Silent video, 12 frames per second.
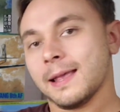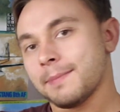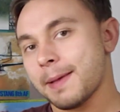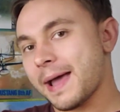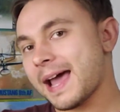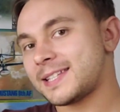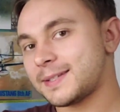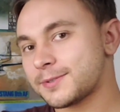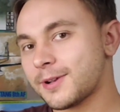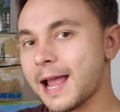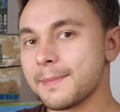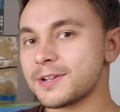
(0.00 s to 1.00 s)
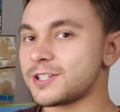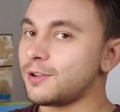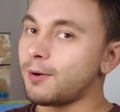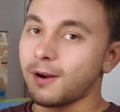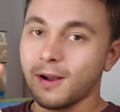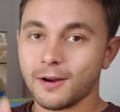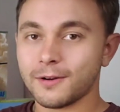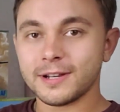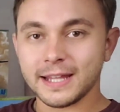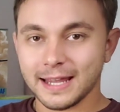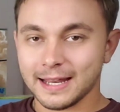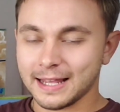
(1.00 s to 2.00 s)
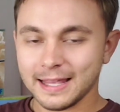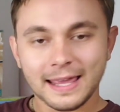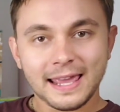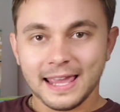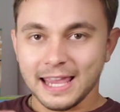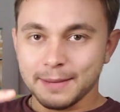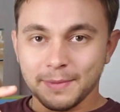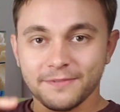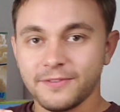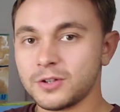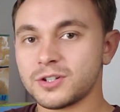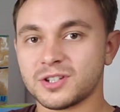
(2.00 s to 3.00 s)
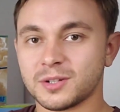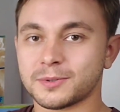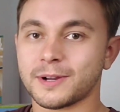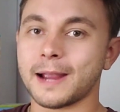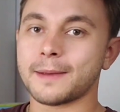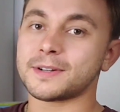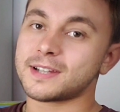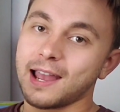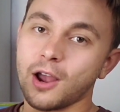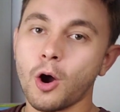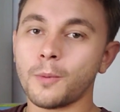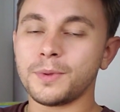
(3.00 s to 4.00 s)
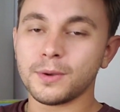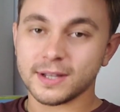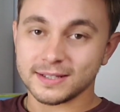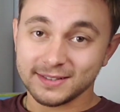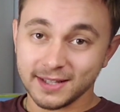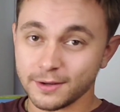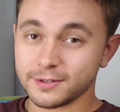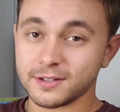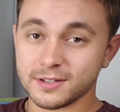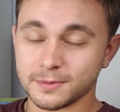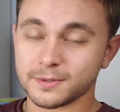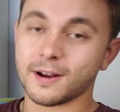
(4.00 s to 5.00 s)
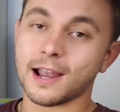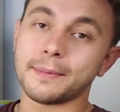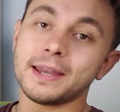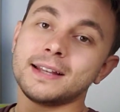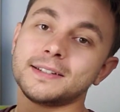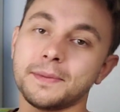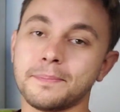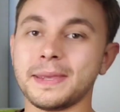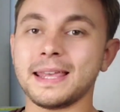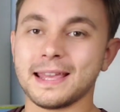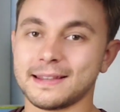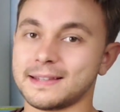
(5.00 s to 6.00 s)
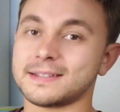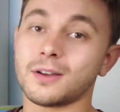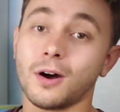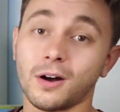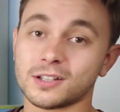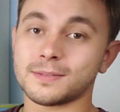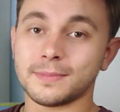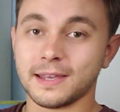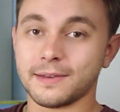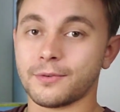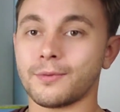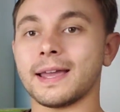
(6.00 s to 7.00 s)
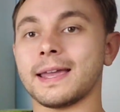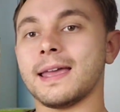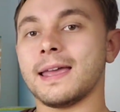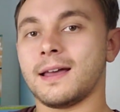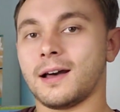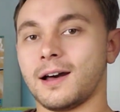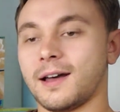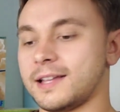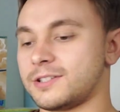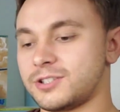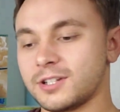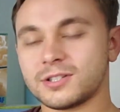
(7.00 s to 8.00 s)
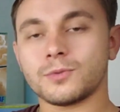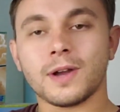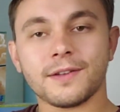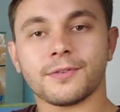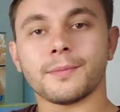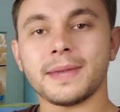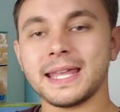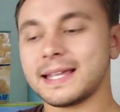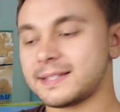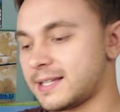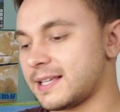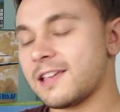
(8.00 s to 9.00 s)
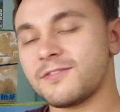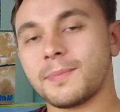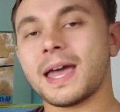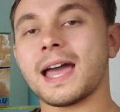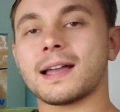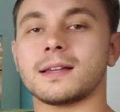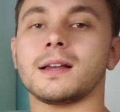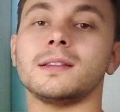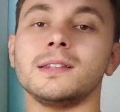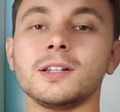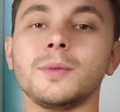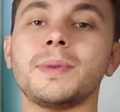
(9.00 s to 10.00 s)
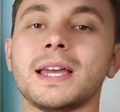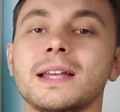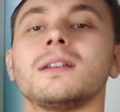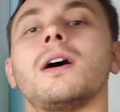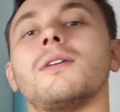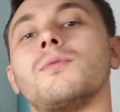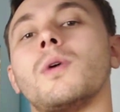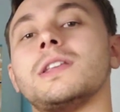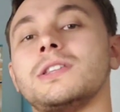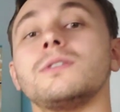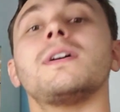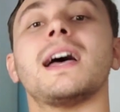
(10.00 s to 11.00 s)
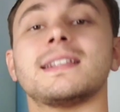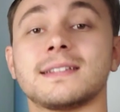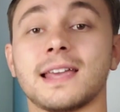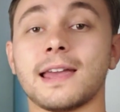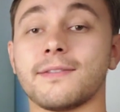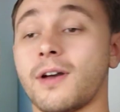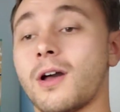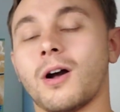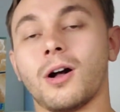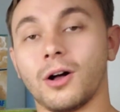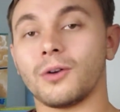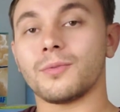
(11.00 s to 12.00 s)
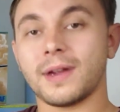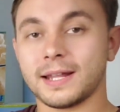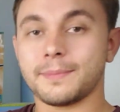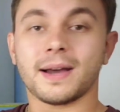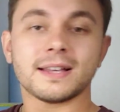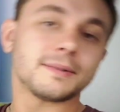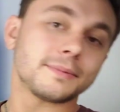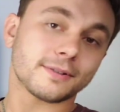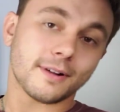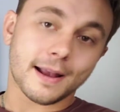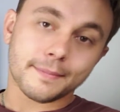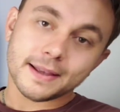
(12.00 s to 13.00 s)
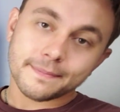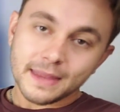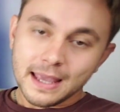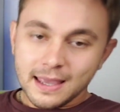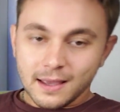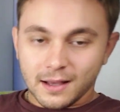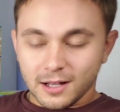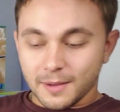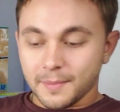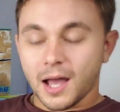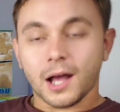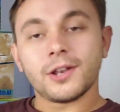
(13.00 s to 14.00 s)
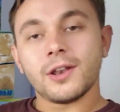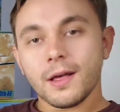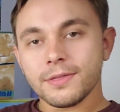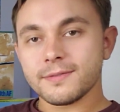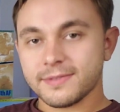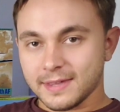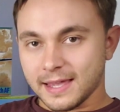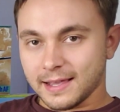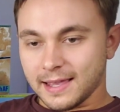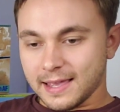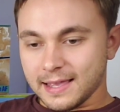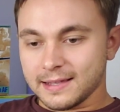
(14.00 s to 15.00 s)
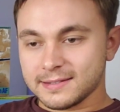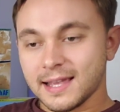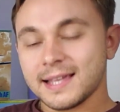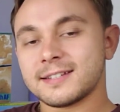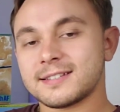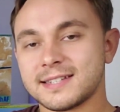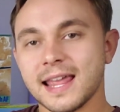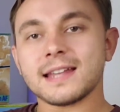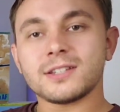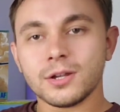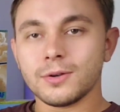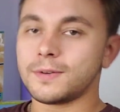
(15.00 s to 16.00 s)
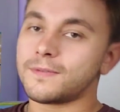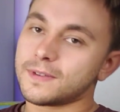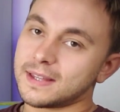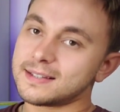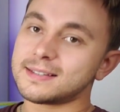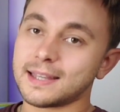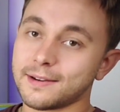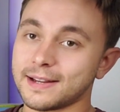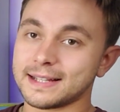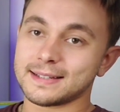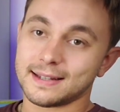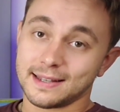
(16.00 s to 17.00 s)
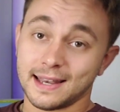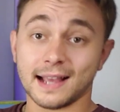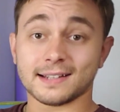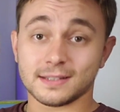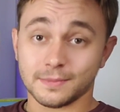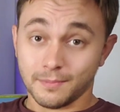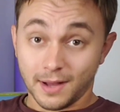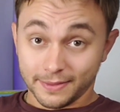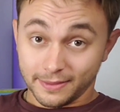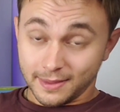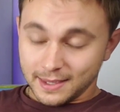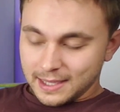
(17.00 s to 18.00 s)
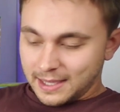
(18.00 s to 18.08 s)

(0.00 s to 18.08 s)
My past subscribers, you are already in it, and my future subscribers, I hope you consider to subscribe to be in this awesome giveaway. It's just a way for me to give back a little bit of what you guys gave already by subscribing. Another thing is stay tuned for this series next month.